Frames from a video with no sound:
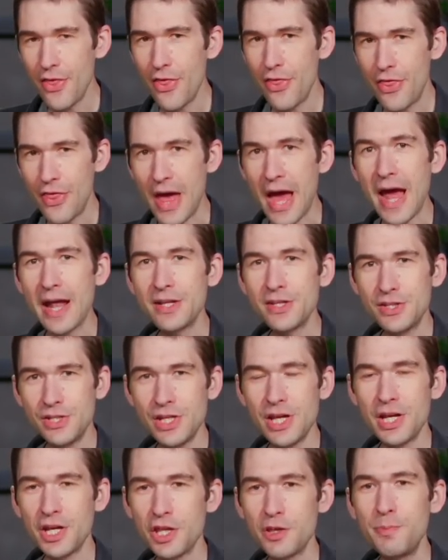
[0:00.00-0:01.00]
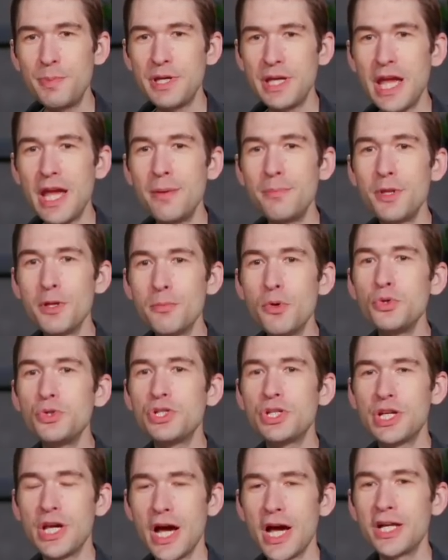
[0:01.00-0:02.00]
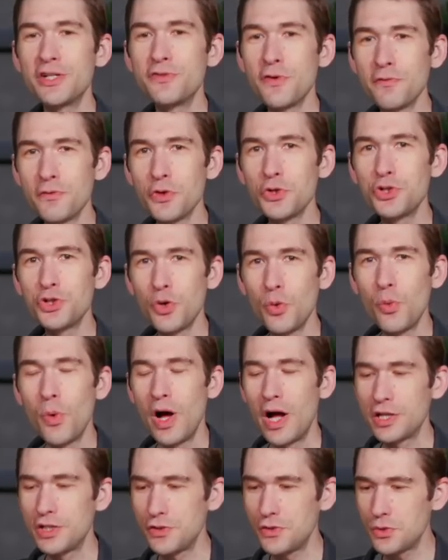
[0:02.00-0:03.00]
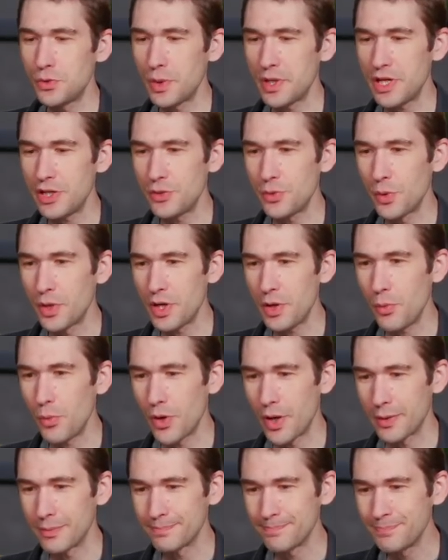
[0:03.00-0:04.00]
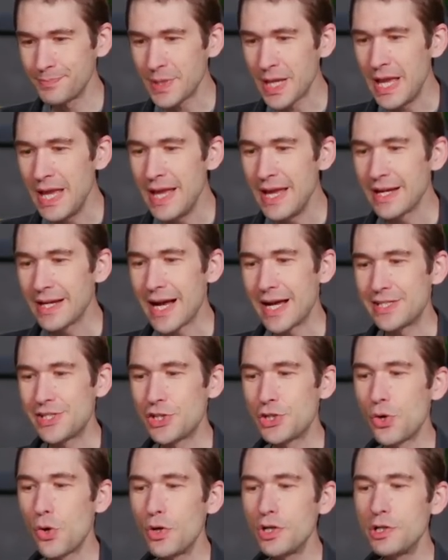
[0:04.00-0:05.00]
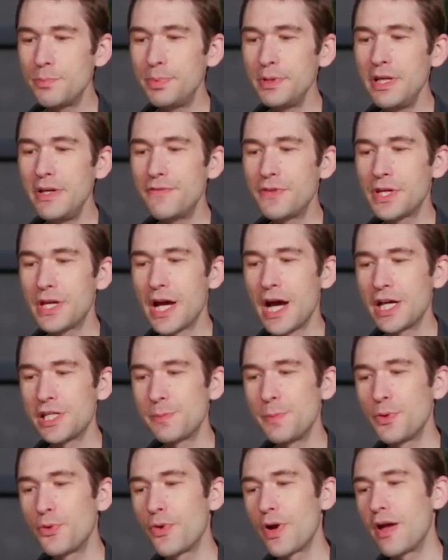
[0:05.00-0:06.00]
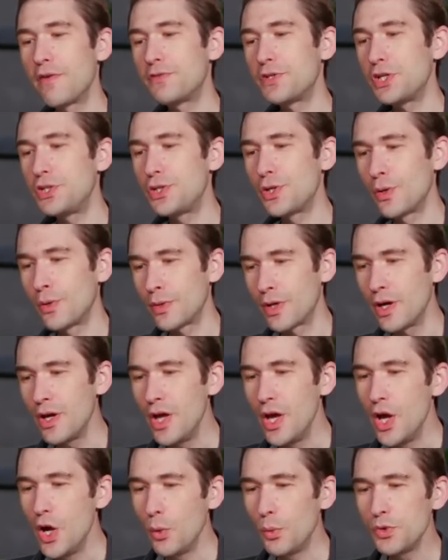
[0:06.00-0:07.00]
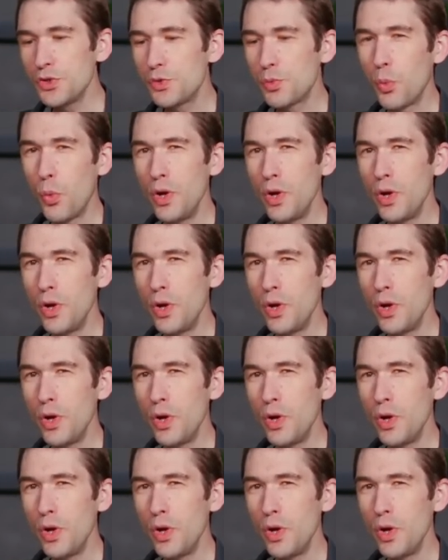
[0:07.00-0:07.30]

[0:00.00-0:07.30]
that Zenith became the most controversial watch of twenty twenty-one. Guys, it's hard to believe the Cosmograph Daytona was